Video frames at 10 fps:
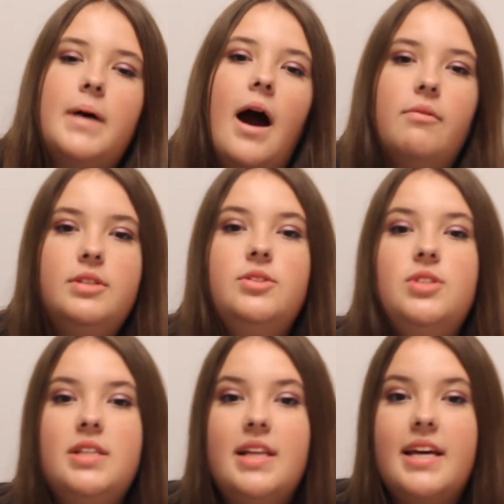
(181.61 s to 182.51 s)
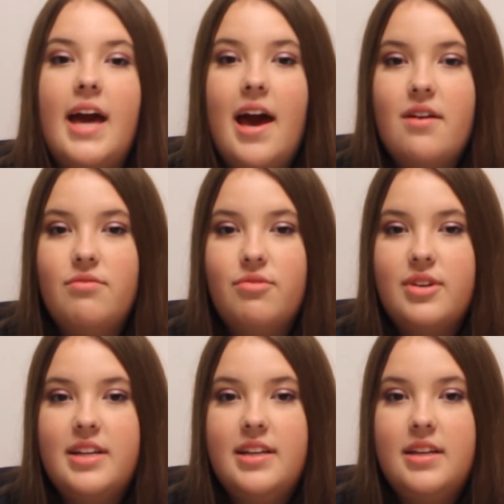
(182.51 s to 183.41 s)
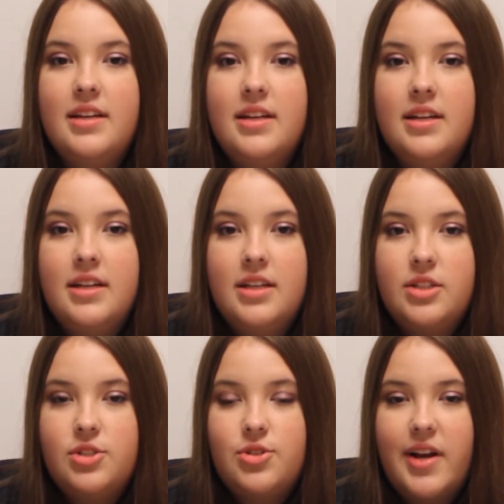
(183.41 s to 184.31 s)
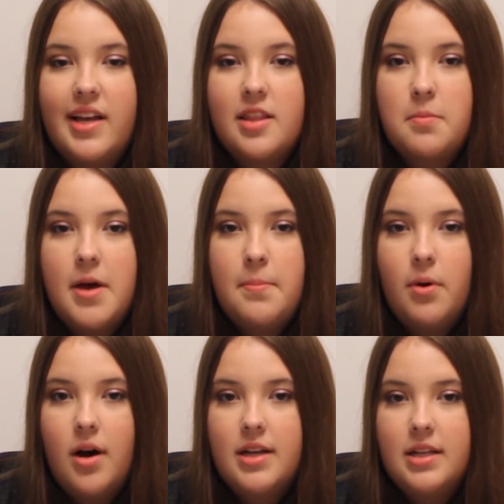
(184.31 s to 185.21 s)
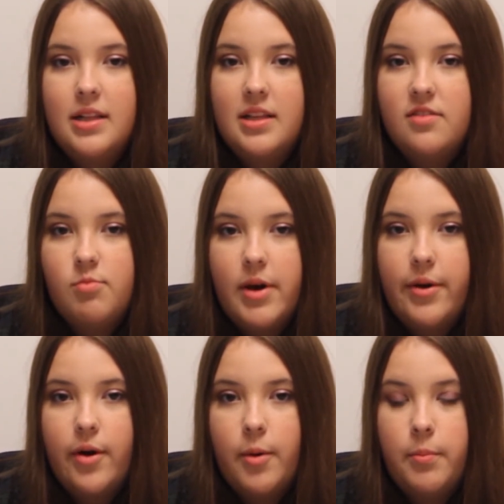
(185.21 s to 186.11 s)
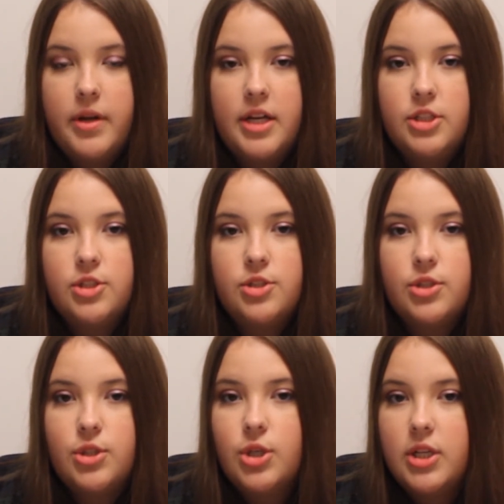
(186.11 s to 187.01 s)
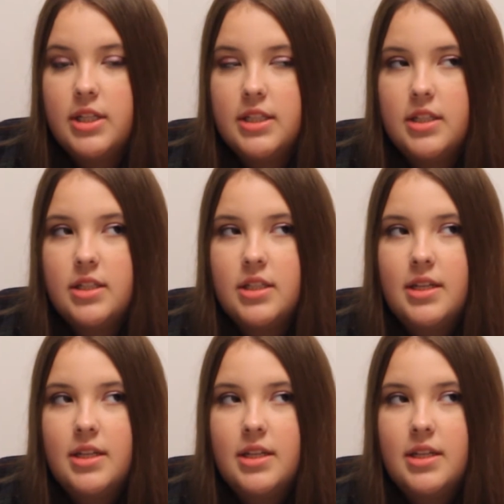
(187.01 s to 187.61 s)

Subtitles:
I was using like every strength in my body to lift my arm, but I just couldn't.